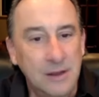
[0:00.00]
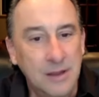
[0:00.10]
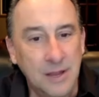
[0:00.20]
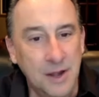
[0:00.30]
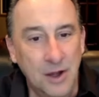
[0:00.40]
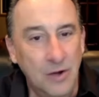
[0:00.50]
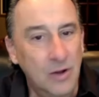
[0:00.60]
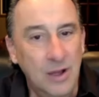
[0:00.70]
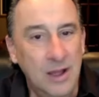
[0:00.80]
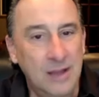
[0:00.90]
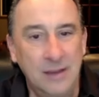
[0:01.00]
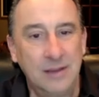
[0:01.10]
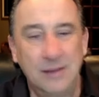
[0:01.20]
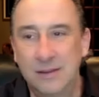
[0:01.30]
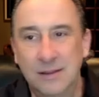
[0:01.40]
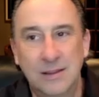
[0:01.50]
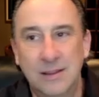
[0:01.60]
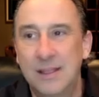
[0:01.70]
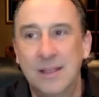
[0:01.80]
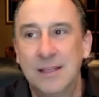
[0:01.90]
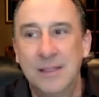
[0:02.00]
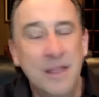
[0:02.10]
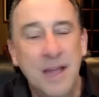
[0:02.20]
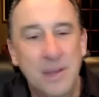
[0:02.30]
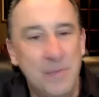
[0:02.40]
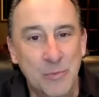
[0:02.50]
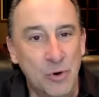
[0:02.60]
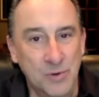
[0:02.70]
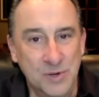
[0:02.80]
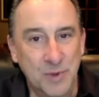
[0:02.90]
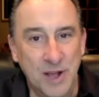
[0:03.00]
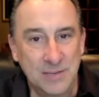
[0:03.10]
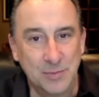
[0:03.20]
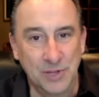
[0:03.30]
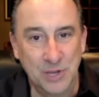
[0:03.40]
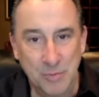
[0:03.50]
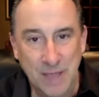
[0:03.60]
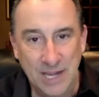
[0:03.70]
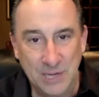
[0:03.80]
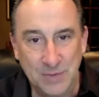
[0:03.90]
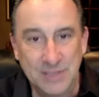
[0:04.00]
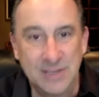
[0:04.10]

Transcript: You know, I you got to be more responsible in your management yeah.